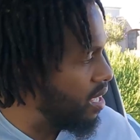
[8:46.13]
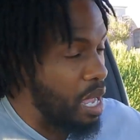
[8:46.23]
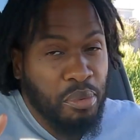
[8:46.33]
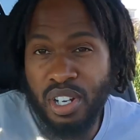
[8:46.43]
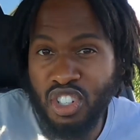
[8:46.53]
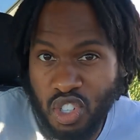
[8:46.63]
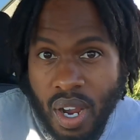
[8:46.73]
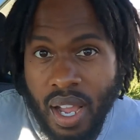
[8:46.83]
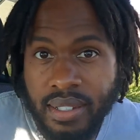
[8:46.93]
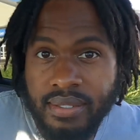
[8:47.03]
I'm gonna
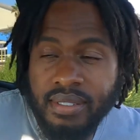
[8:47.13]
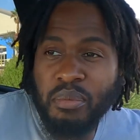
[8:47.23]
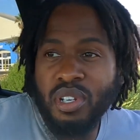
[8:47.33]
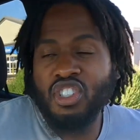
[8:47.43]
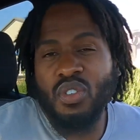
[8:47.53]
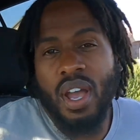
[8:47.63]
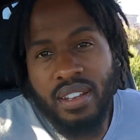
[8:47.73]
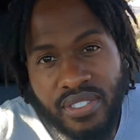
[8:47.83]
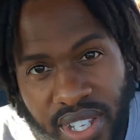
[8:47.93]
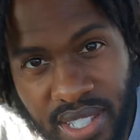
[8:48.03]
try. I'm gonna try
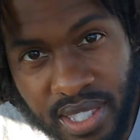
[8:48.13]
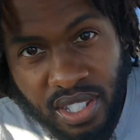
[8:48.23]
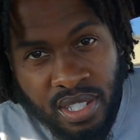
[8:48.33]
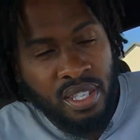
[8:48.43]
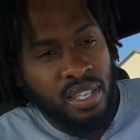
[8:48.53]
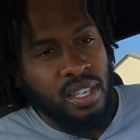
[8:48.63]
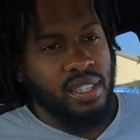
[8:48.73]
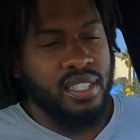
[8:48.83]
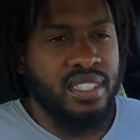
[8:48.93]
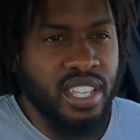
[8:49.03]
to fix the
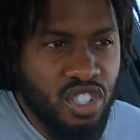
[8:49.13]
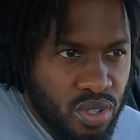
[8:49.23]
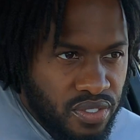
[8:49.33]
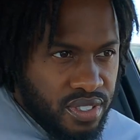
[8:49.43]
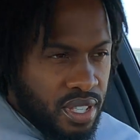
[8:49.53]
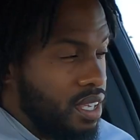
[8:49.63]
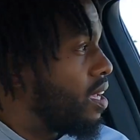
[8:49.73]
stick drift.